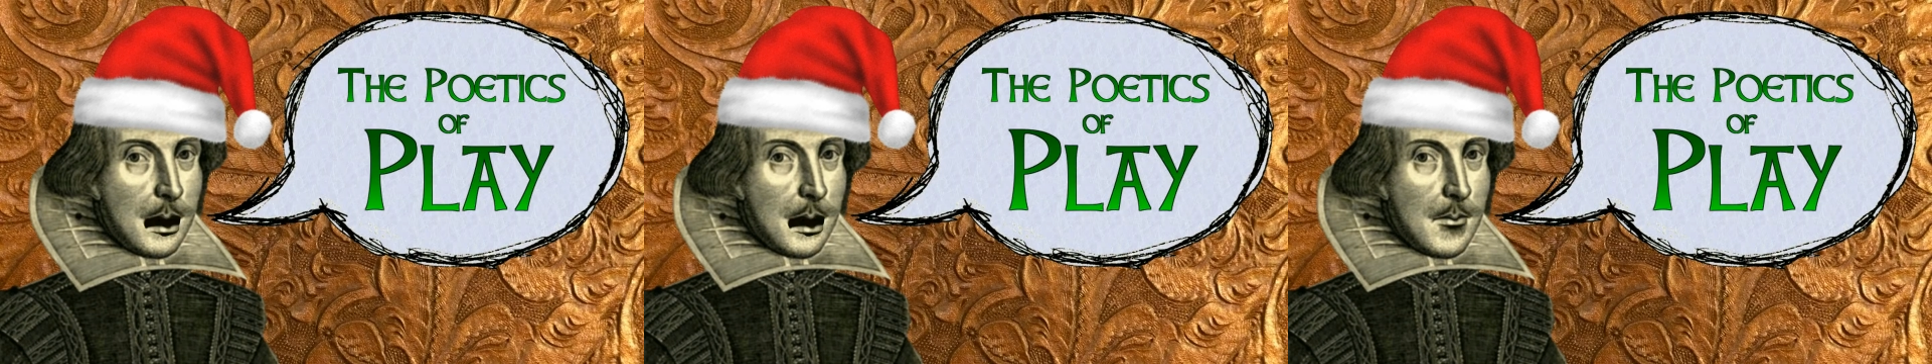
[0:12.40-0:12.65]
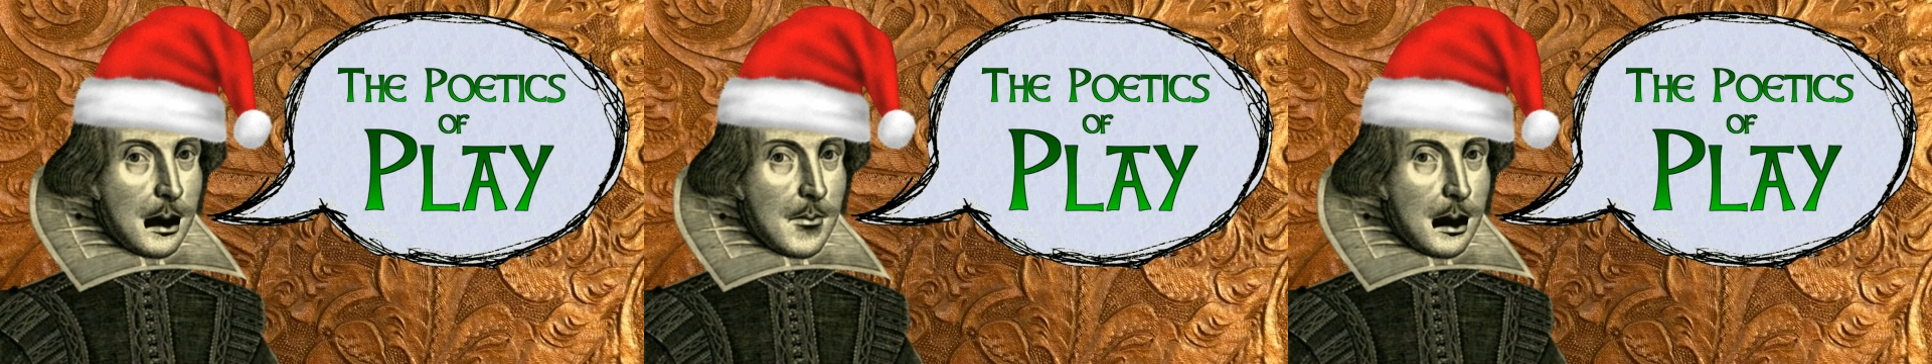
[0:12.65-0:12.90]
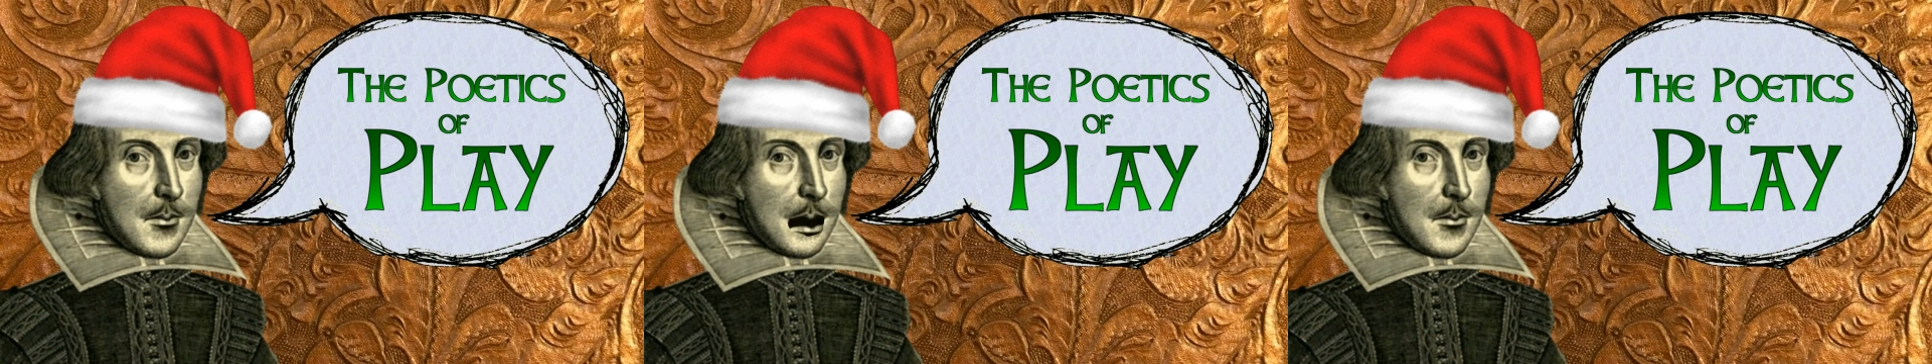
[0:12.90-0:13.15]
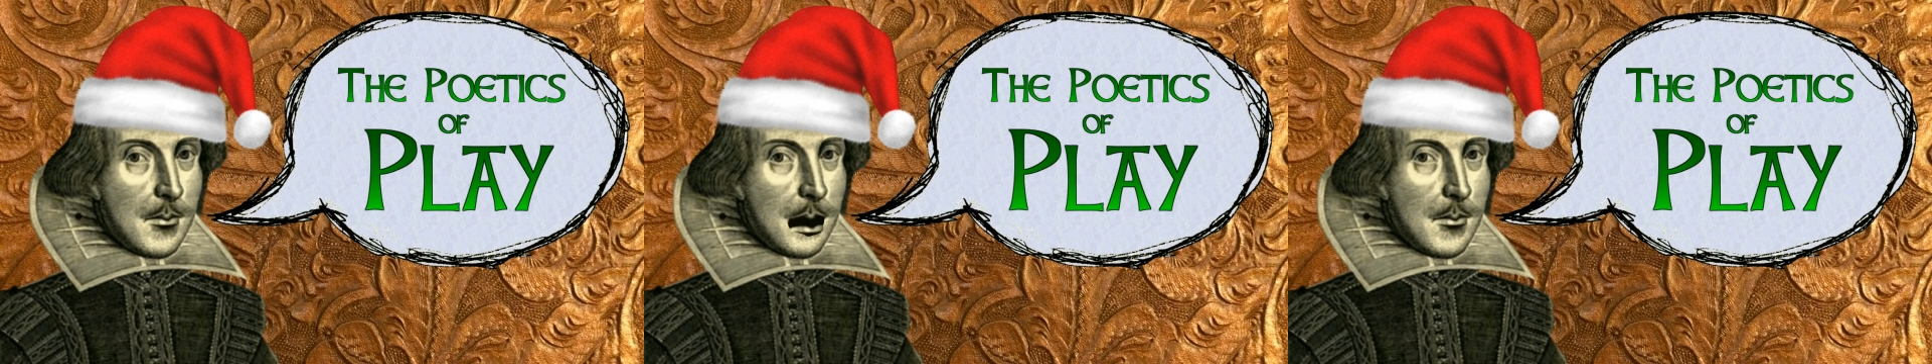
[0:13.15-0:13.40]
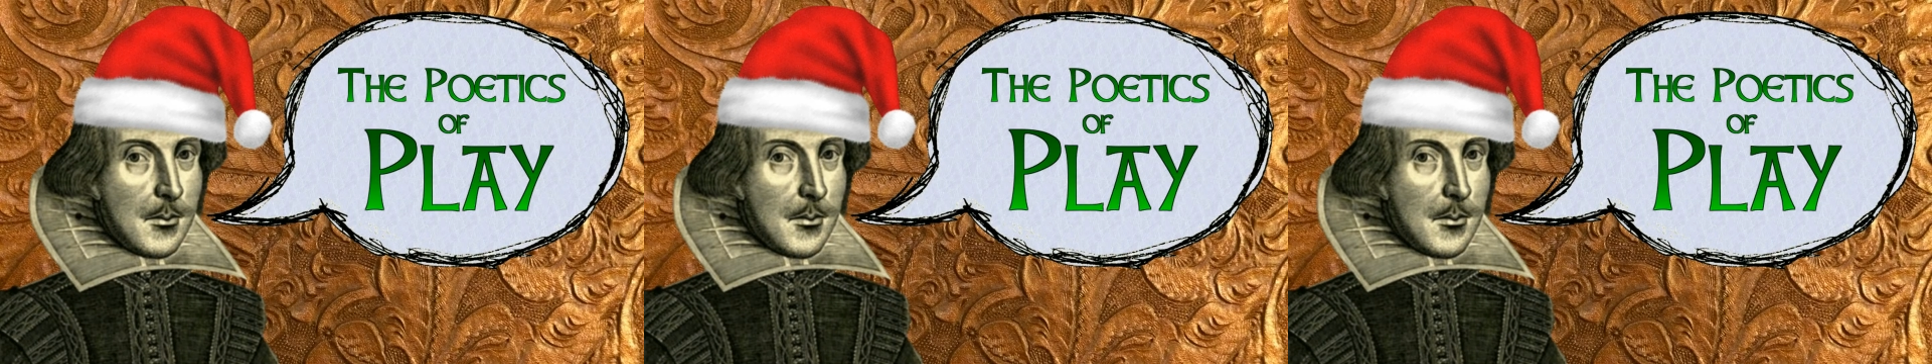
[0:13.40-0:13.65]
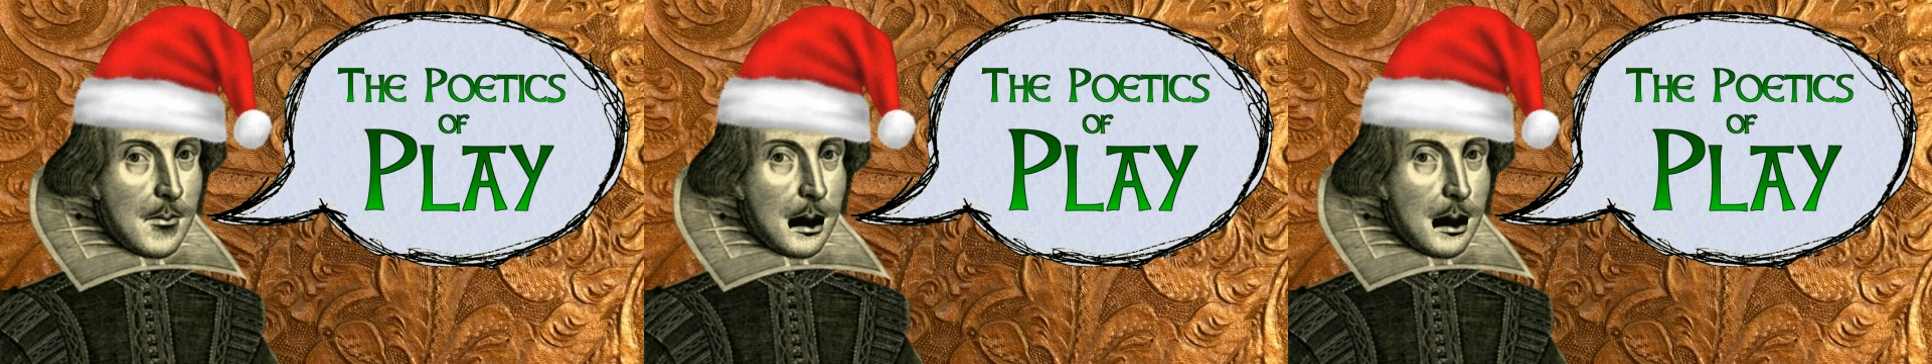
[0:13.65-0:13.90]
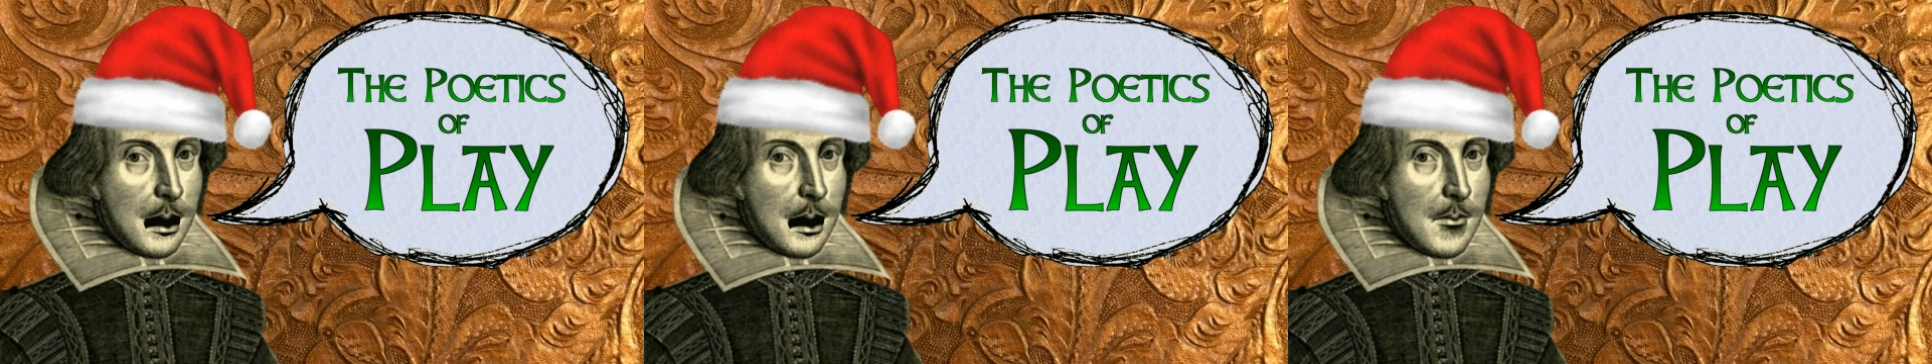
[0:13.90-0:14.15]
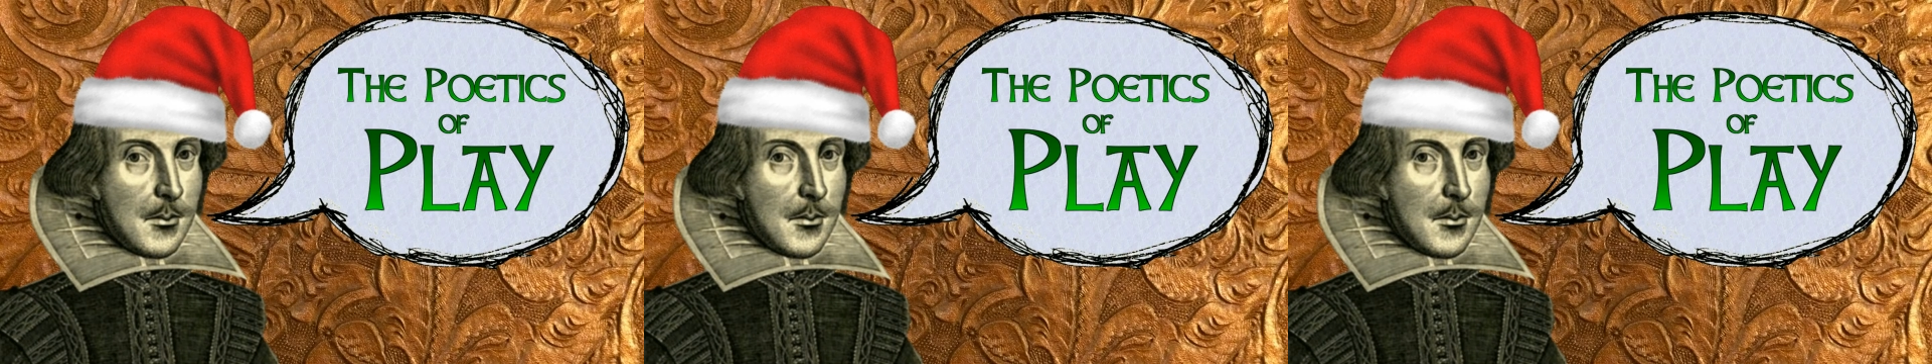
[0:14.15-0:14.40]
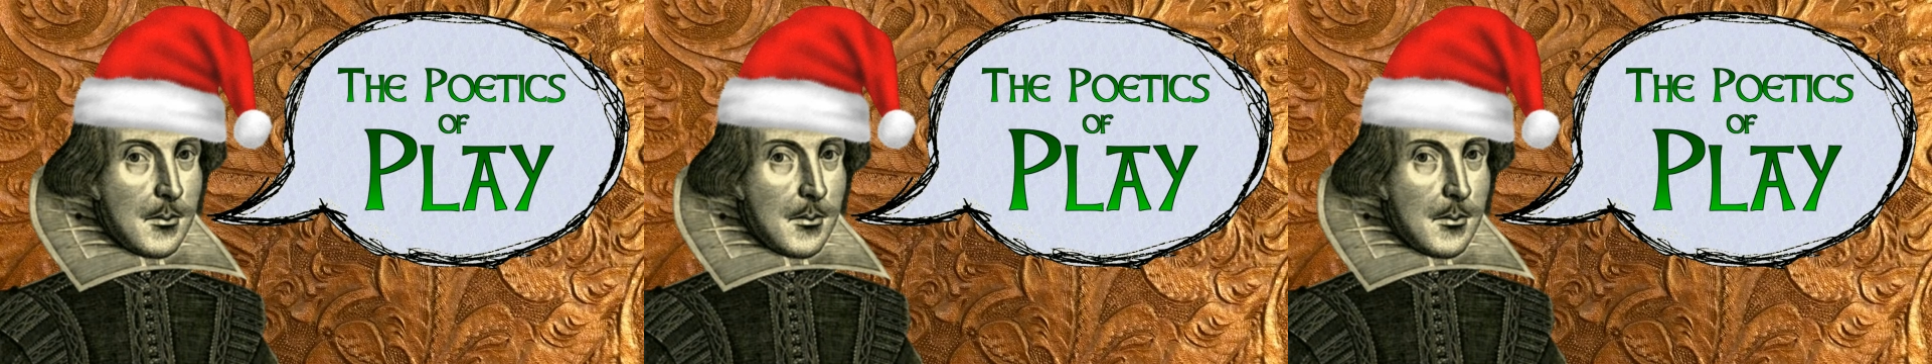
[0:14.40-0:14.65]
The Poetics of Play.